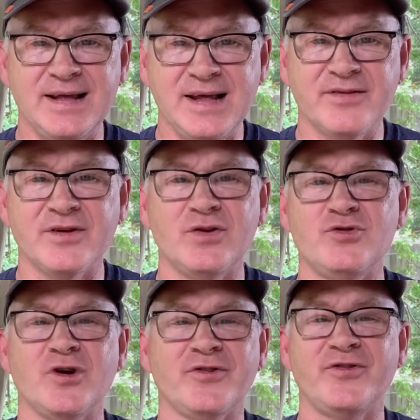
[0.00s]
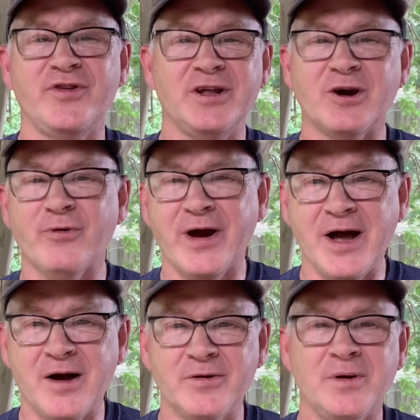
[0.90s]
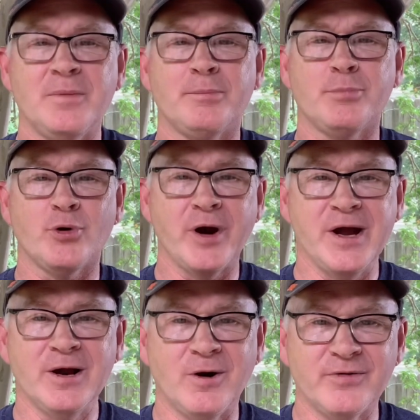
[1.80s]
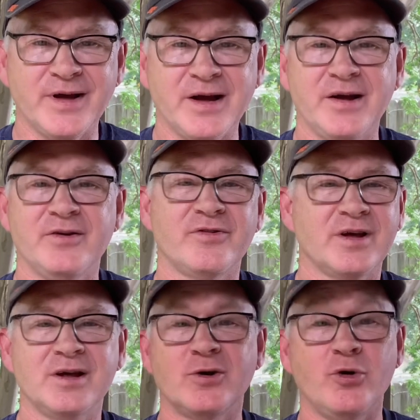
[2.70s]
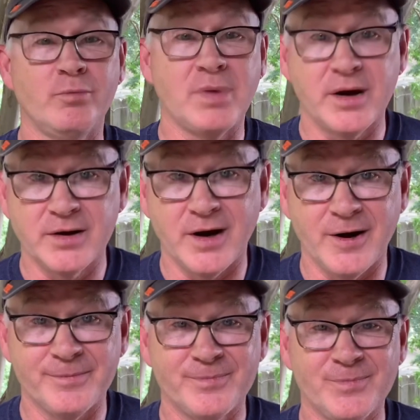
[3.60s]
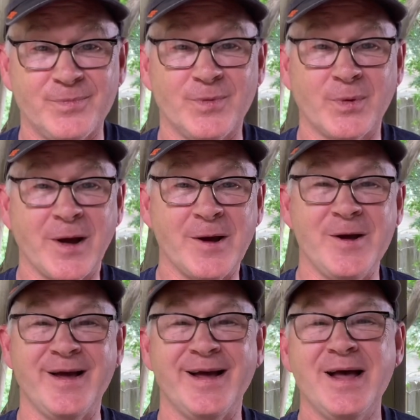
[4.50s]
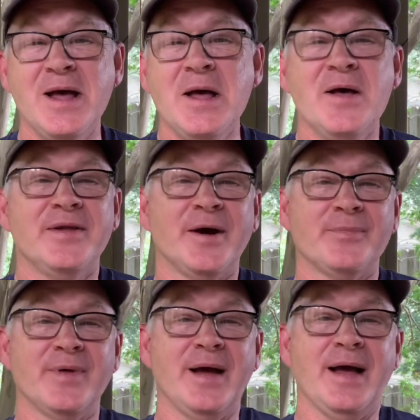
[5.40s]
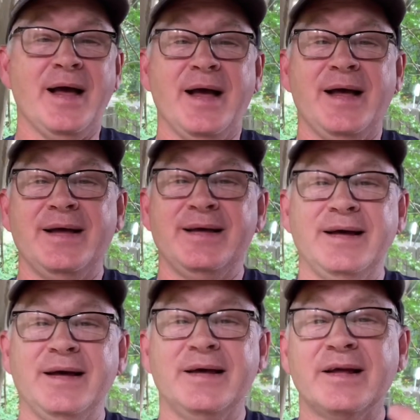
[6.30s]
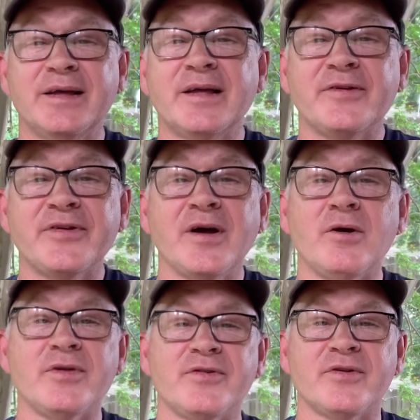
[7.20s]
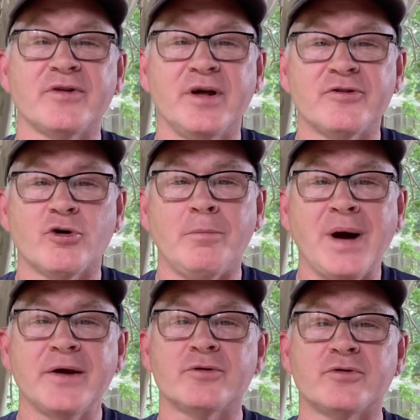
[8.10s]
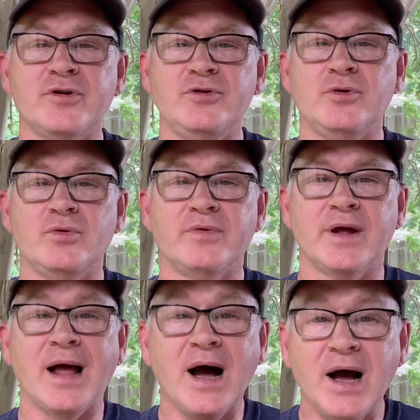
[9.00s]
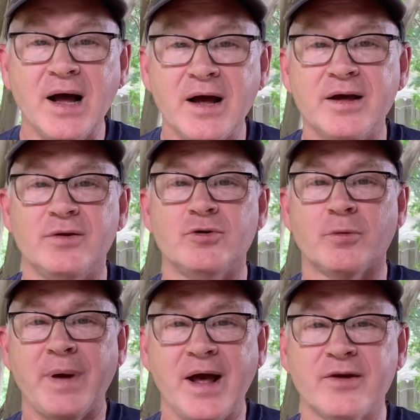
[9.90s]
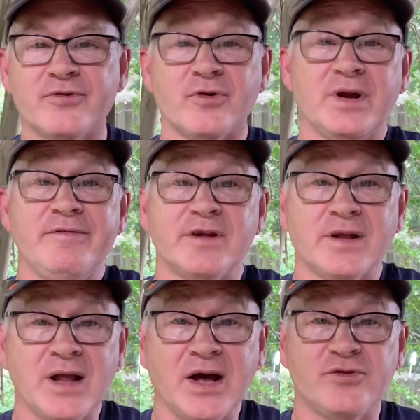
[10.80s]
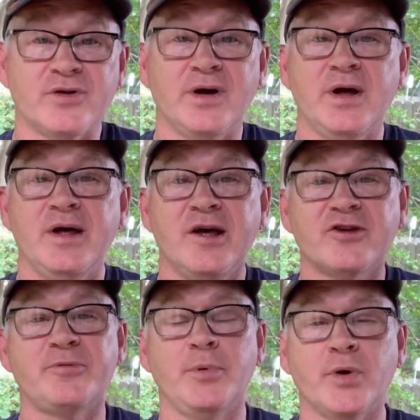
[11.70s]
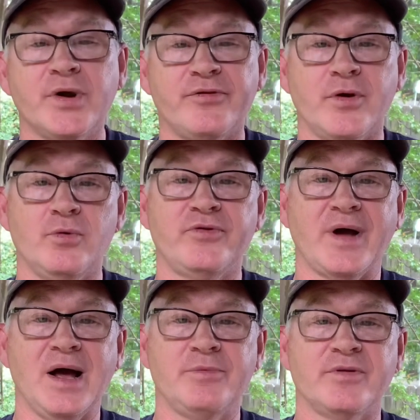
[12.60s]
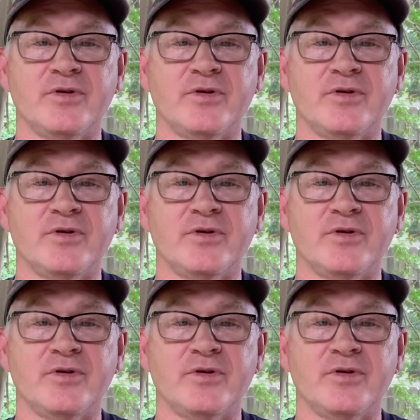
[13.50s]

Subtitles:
isn't just sitting around praying all day, singing kumbaya. Okay. Now, and I'll say all this as a reminder to you that I and your pastor and even Elijah experienced those times of